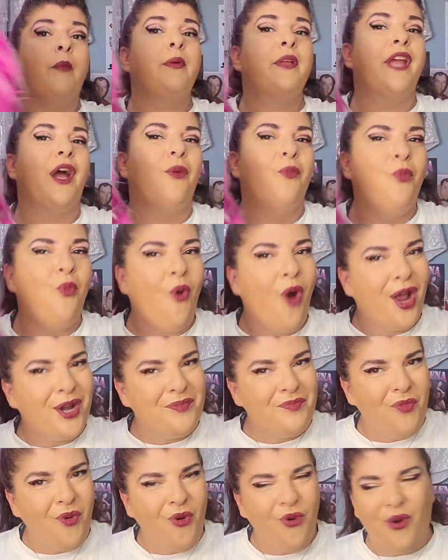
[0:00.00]
But we got
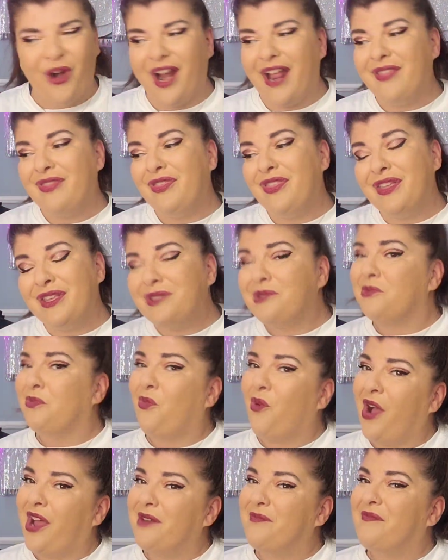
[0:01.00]
one more, and this
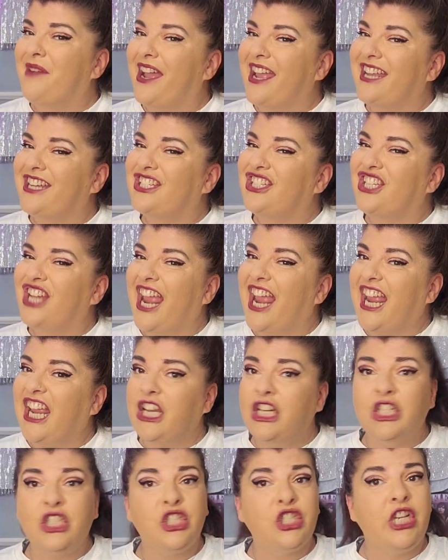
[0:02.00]
one might
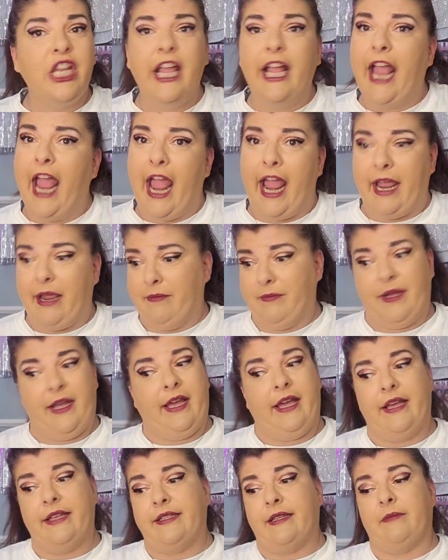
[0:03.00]
change the game,
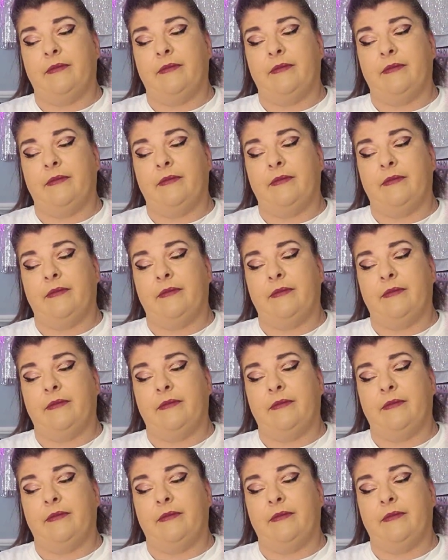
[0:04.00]
guys.